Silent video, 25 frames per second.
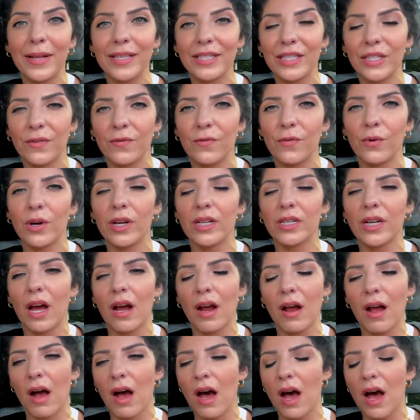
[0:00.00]
on Sephora
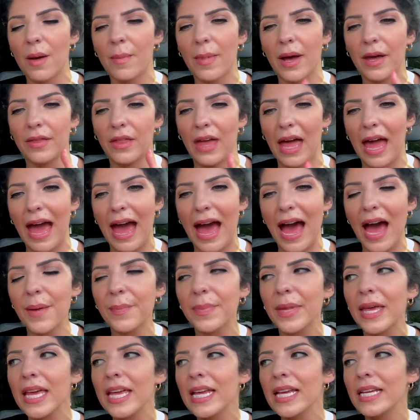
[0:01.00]
dot com on the app
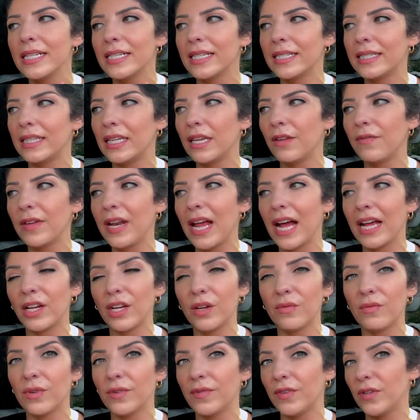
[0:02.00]
to see if it had
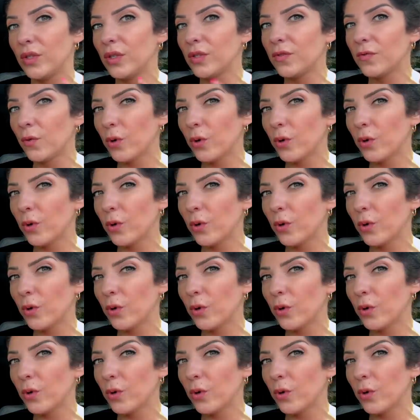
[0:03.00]
good reviews.